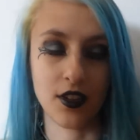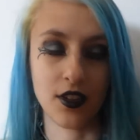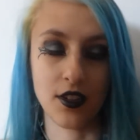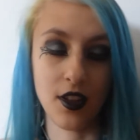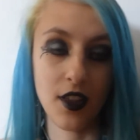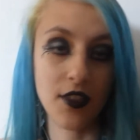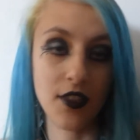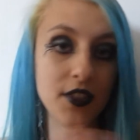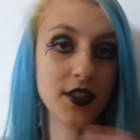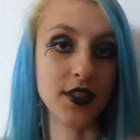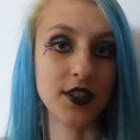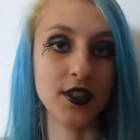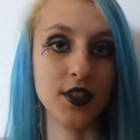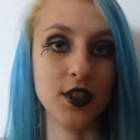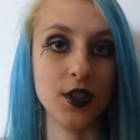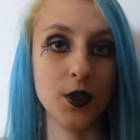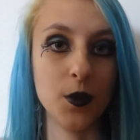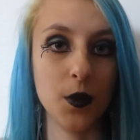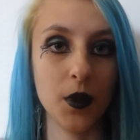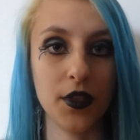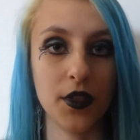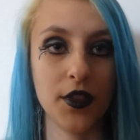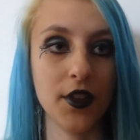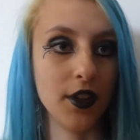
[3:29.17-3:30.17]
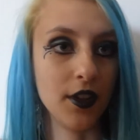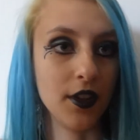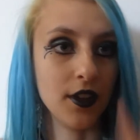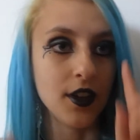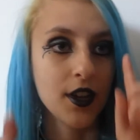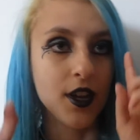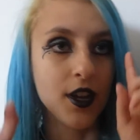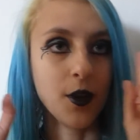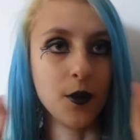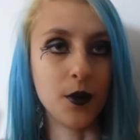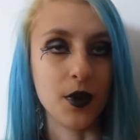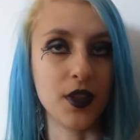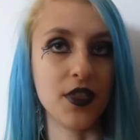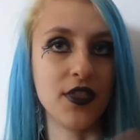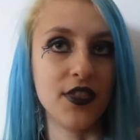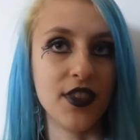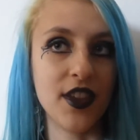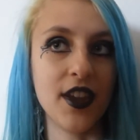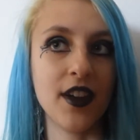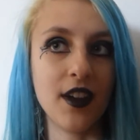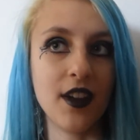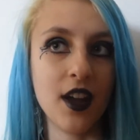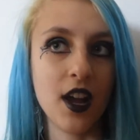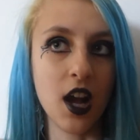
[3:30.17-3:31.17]
nothing to do with
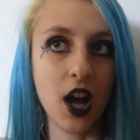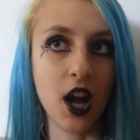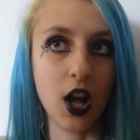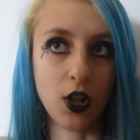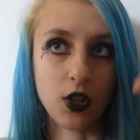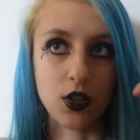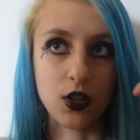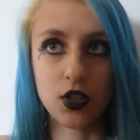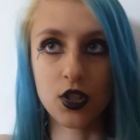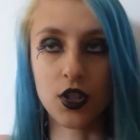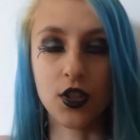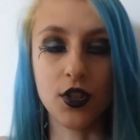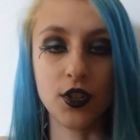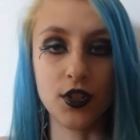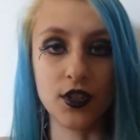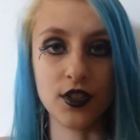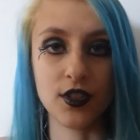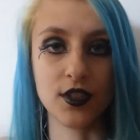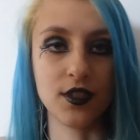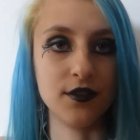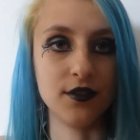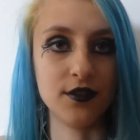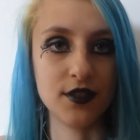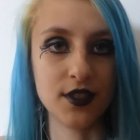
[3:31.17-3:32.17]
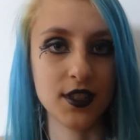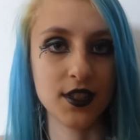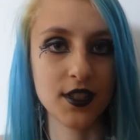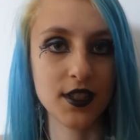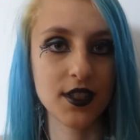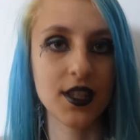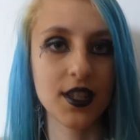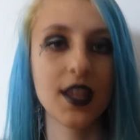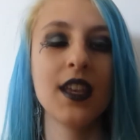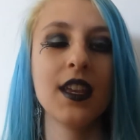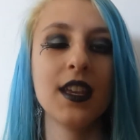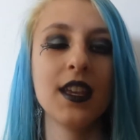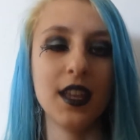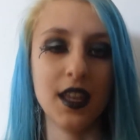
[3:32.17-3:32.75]
their alternativeness,